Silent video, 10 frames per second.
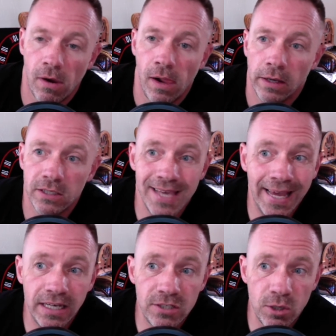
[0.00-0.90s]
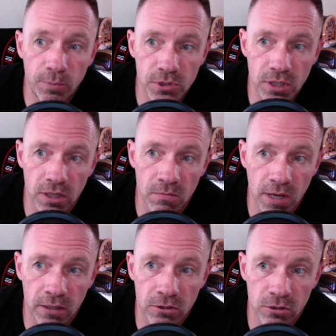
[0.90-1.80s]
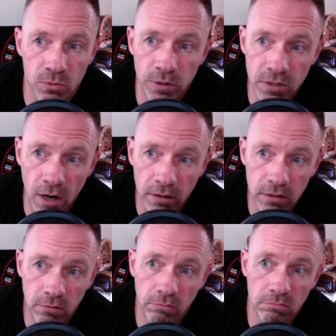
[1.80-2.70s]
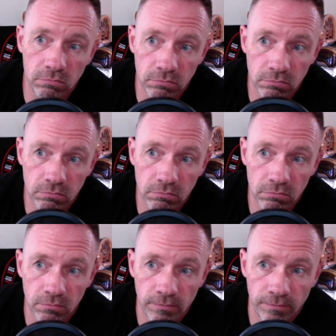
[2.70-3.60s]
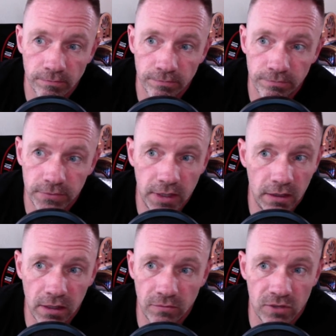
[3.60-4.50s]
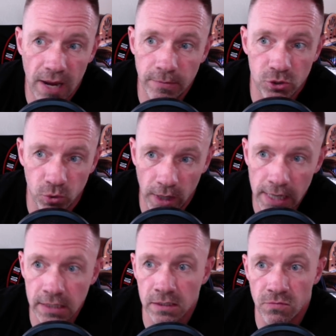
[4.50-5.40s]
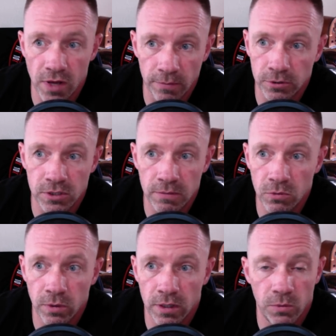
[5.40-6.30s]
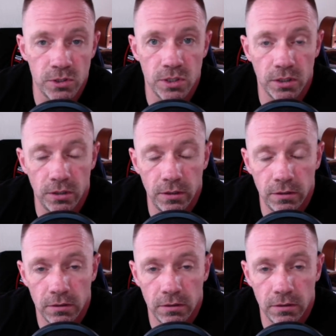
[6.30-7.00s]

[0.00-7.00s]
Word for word: Because 82% of the managers we talk to, they don't have time to train and develop their team the way they wish they could.